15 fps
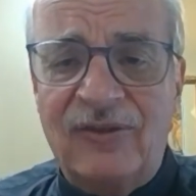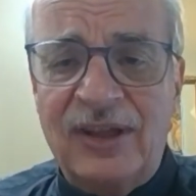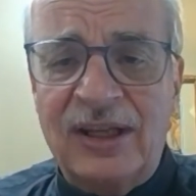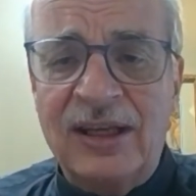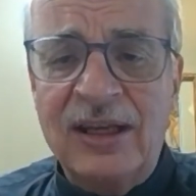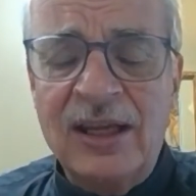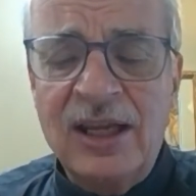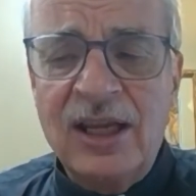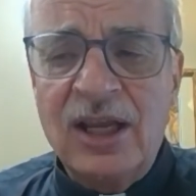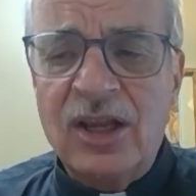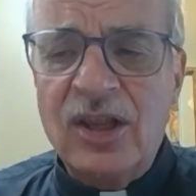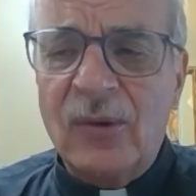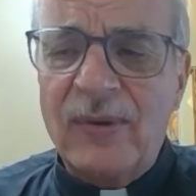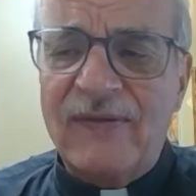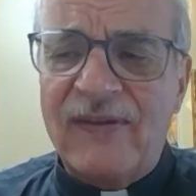And
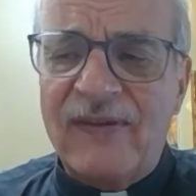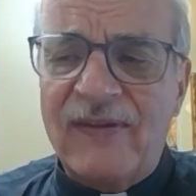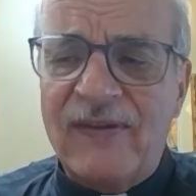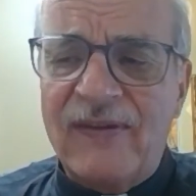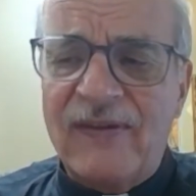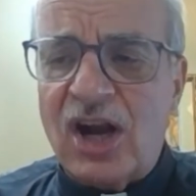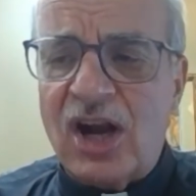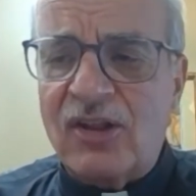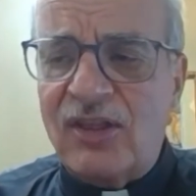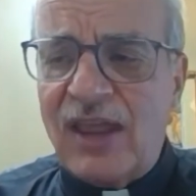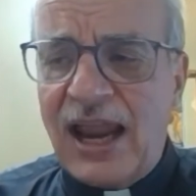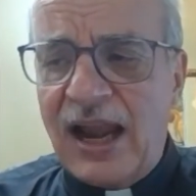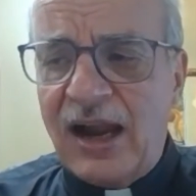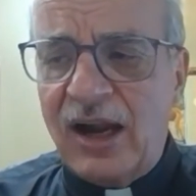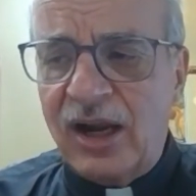we've got to start
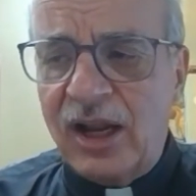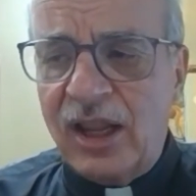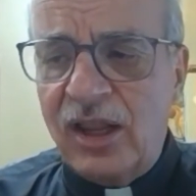there.